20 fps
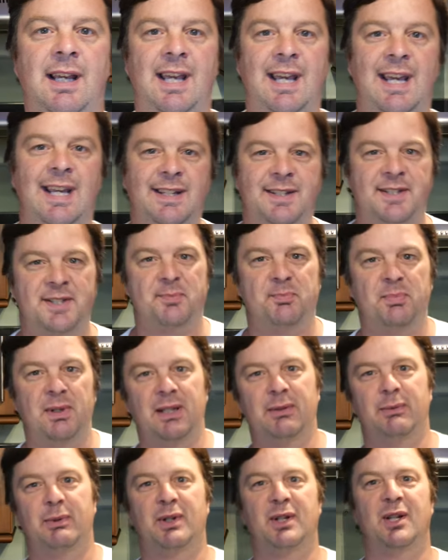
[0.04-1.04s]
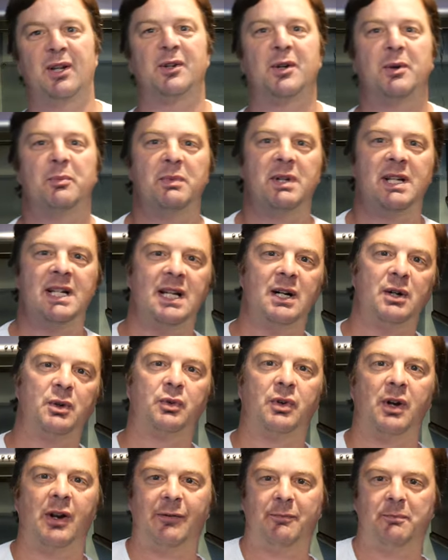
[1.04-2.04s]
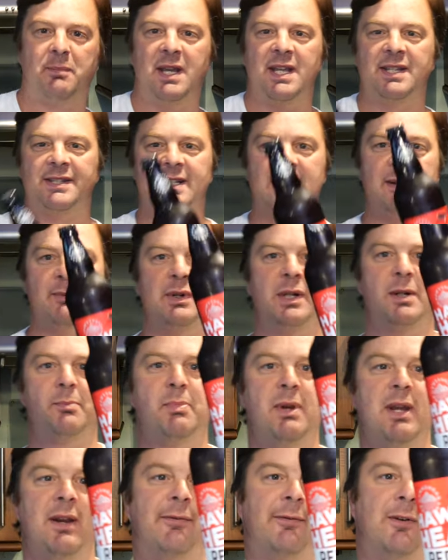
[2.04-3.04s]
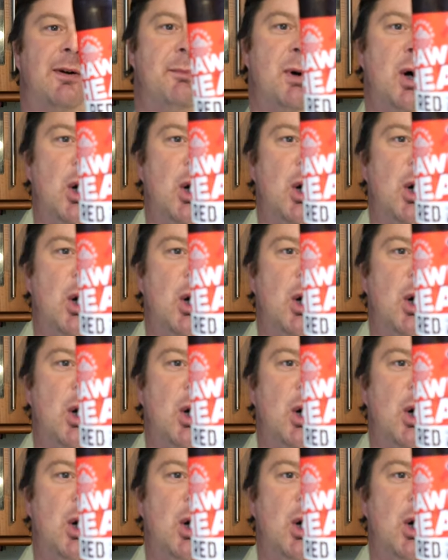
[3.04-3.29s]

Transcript: It's beer o'clock on Real Ale Craft Beer. Today we've got a beer from